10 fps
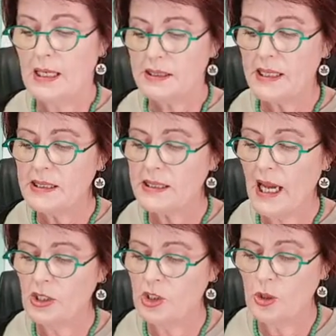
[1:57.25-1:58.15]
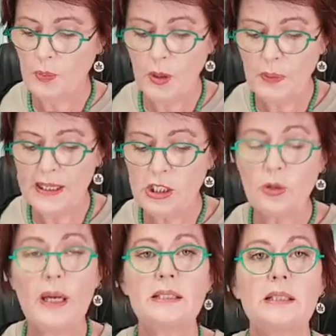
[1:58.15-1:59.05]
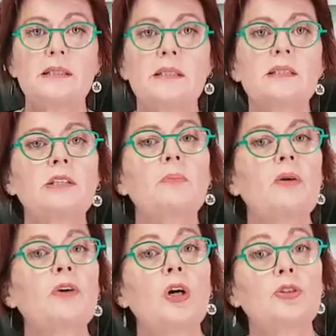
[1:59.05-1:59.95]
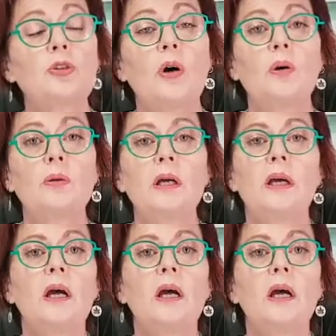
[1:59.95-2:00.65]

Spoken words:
sets out to perpetuate a system of control